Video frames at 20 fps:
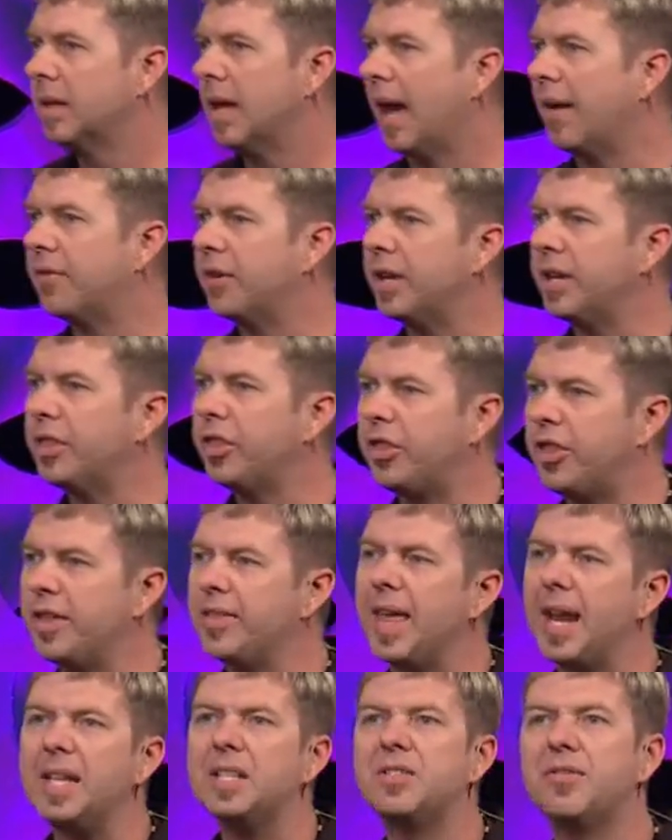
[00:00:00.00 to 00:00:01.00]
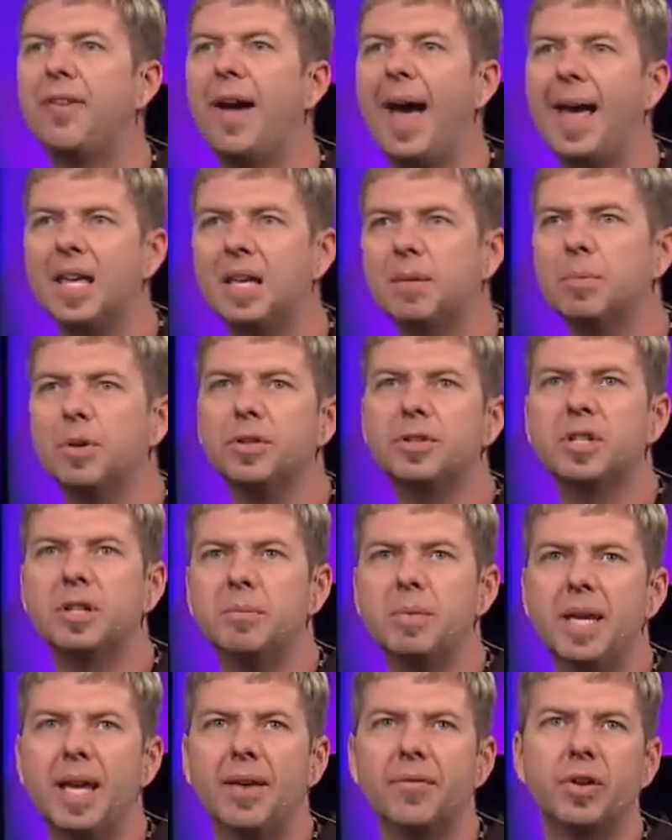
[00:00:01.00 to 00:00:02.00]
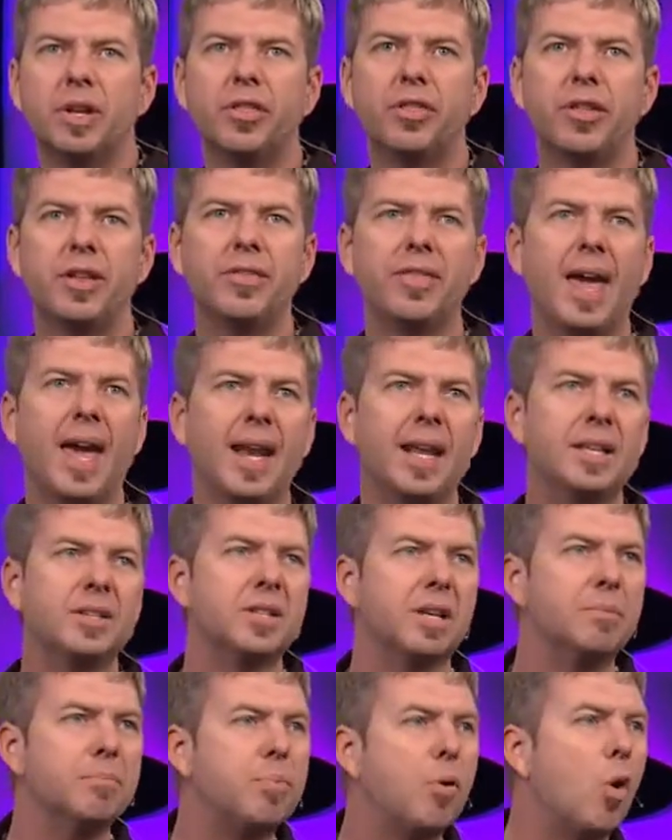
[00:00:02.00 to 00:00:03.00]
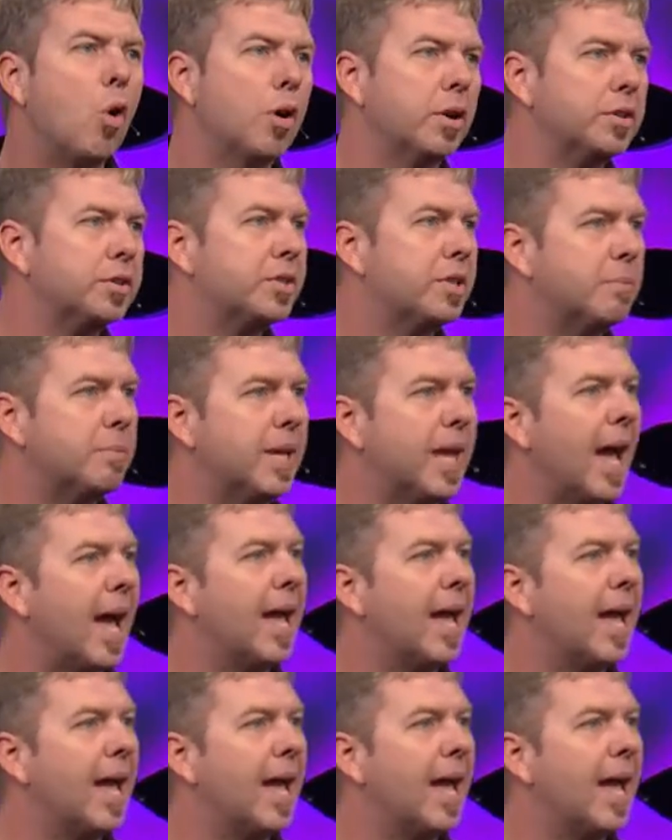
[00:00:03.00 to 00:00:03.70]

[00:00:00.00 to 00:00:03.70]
everything that is valuable to me, everything that is important to me,